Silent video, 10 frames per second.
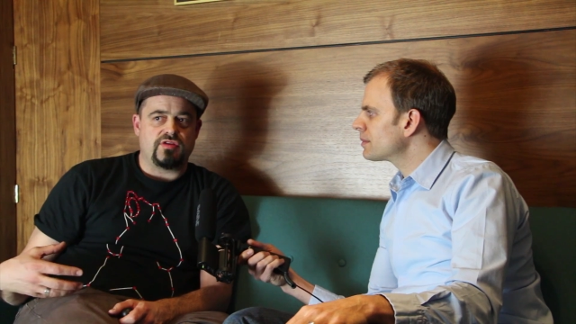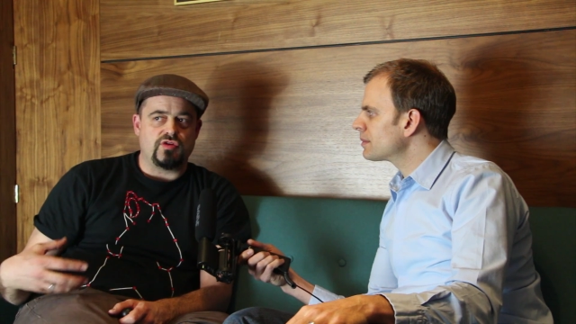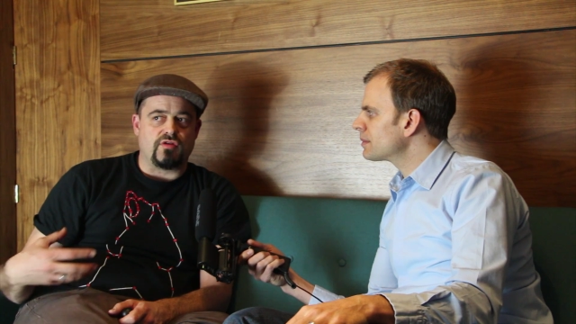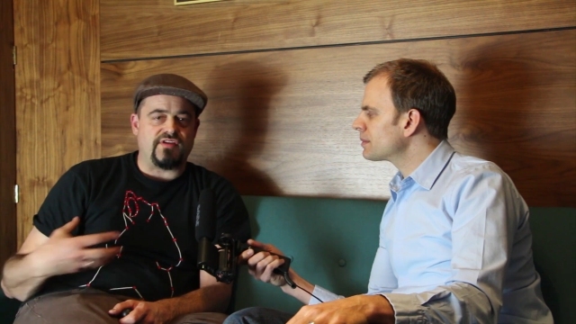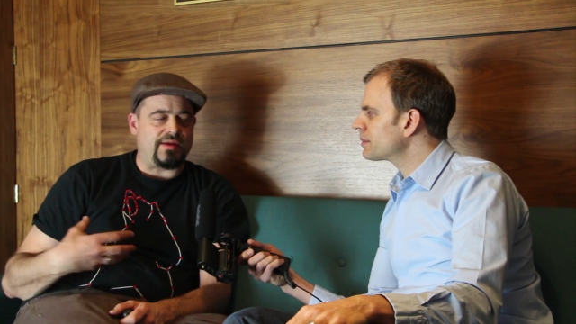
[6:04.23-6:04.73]

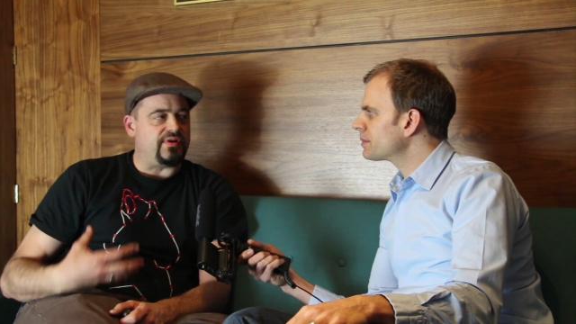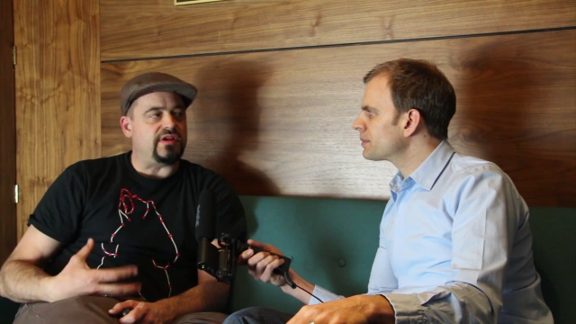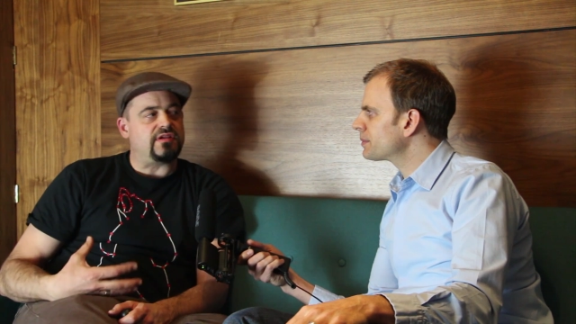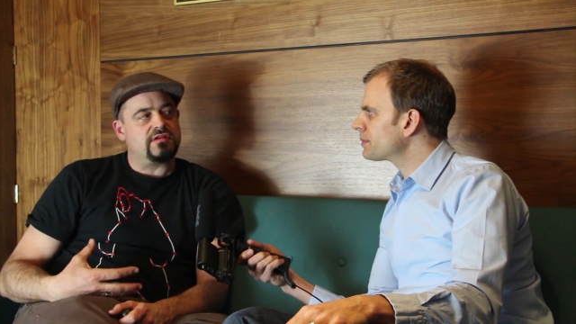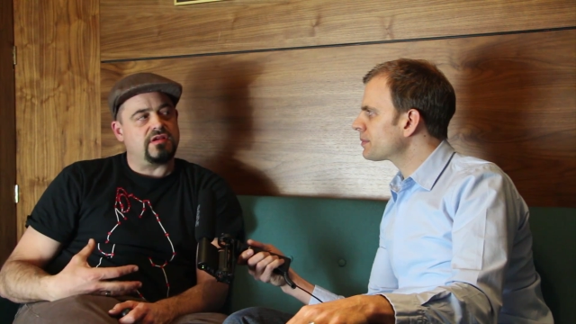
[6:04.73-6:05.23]
Speaker 1: your
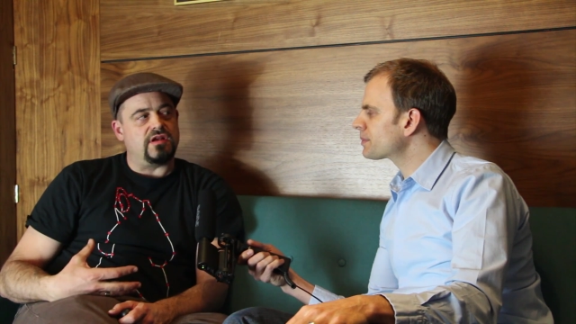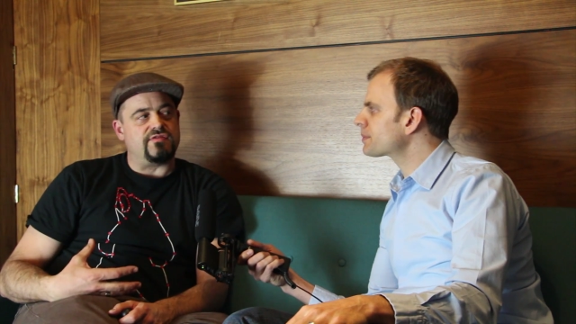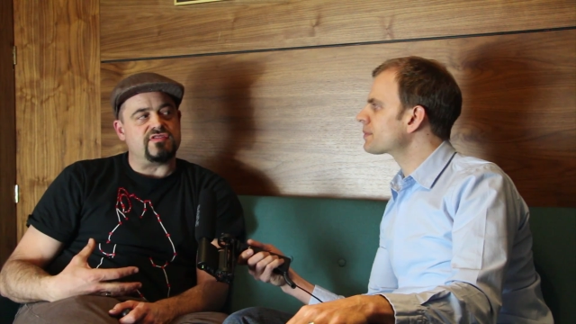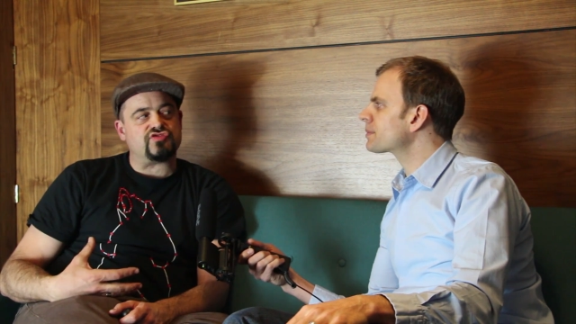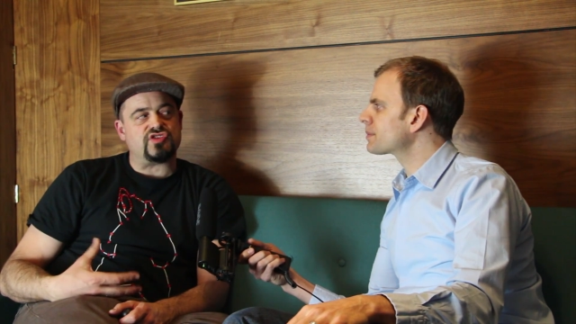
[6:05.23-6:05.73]
fabric, and
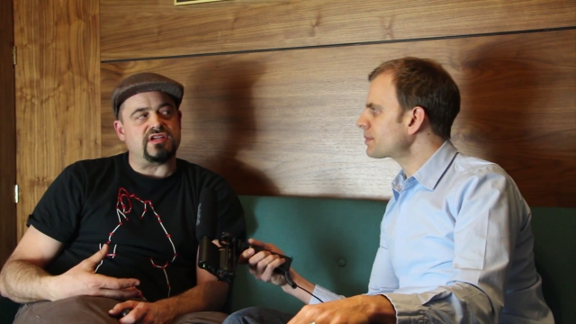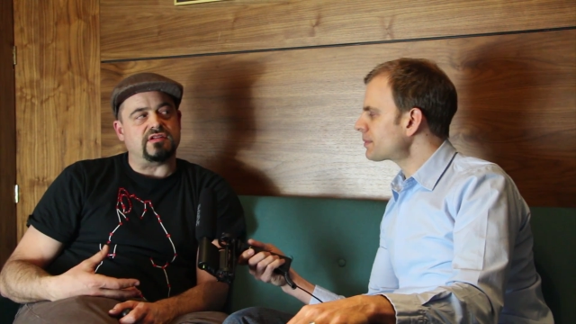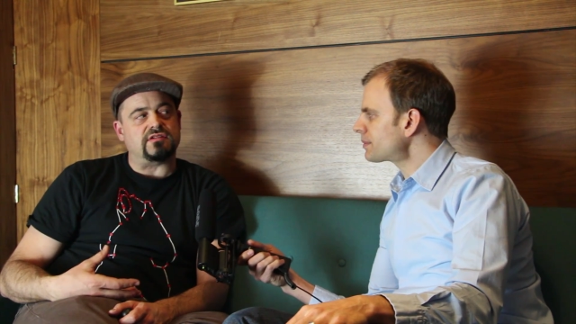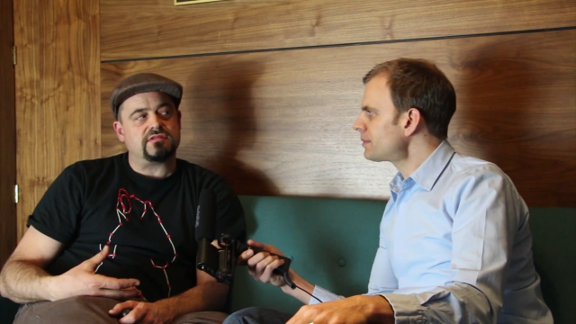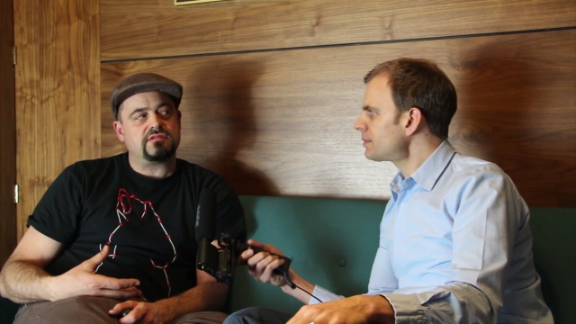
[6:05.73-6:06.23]
if it's real,